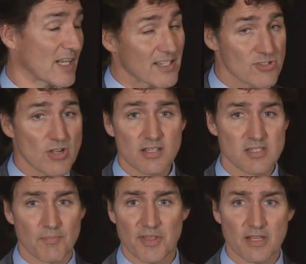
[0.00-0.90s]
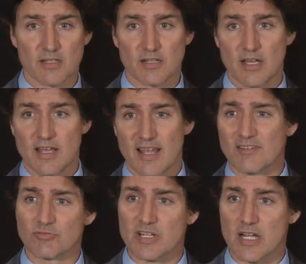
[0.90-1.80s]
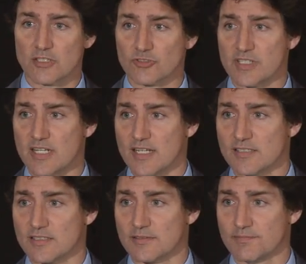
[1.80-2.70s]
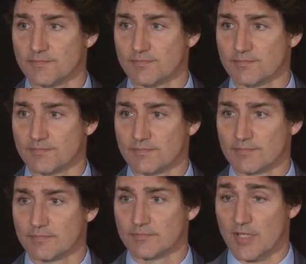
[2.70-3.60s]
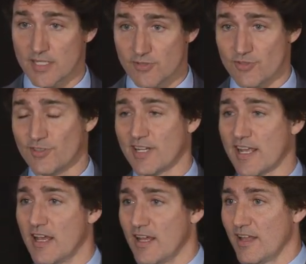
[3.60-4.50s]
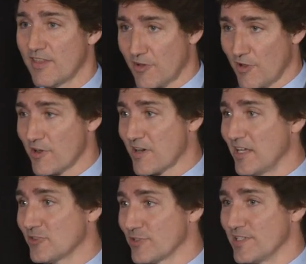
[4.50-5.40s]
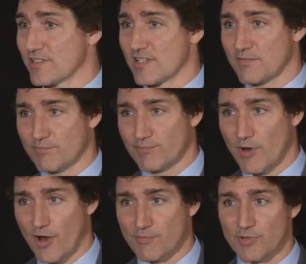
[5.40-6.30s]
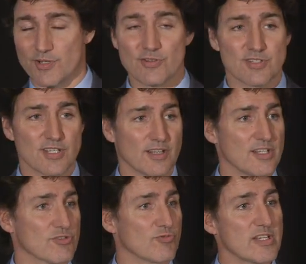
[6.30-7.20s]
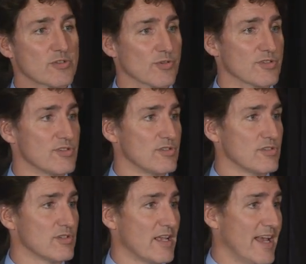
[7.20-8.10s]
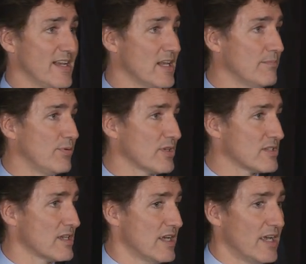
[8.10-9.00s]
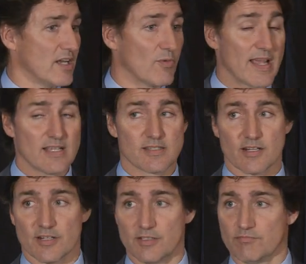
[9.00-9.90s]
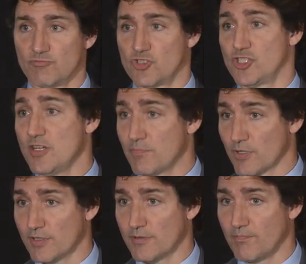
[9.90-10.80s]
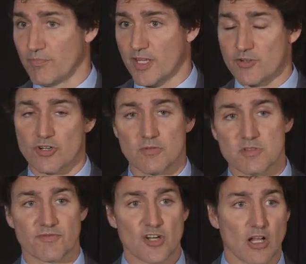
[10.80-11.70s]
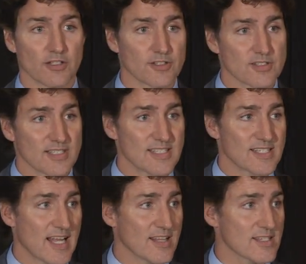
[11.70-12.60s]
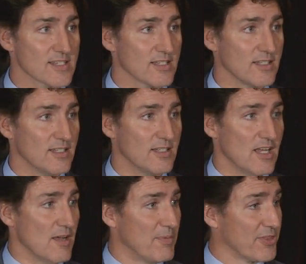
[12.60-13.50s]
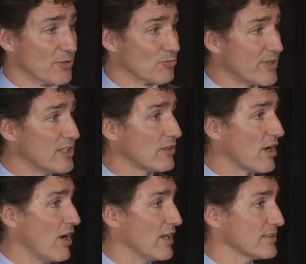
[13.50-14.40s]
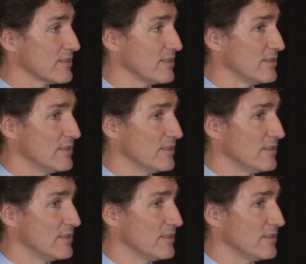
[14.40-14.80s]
And it's not something that every country does. Because certainly there are countries that are producing these resources and inputs in ways that are cheaper in terms of dollars and cents, but the real cost